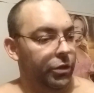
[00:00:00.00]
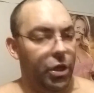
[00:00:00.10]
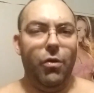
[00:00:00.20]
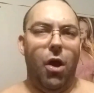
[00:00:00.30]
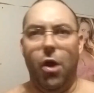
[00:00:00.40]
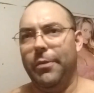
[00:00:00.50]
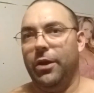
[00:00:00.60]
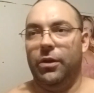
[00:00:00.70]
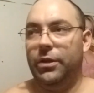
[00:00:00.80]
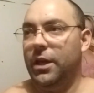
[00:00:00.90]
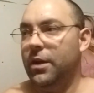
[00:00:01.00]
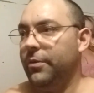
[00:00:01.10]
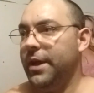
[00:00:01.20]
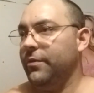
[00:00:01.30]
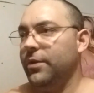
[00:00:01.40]
You owe me," or, you know,
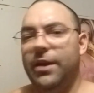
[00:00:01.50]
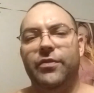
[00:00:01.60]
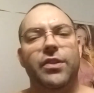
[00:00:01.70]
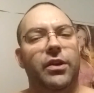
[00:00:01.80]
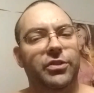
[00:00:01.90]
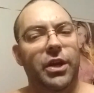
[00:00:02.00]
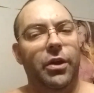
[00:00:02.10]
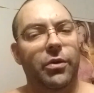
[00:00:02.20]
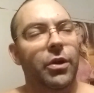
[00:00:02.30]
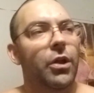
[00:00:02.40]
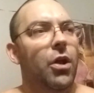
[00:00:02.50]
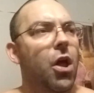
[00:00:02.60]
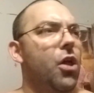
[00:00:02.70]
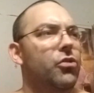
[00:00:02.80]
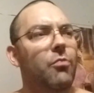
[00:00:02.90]
whatever they'll do.
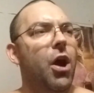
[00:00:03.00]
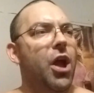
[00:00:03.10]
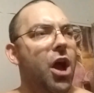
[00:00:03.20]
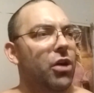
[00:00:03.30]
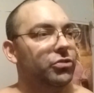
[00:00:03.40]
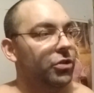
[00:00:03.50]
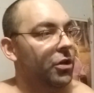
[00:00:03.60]
"Hey, it's my house.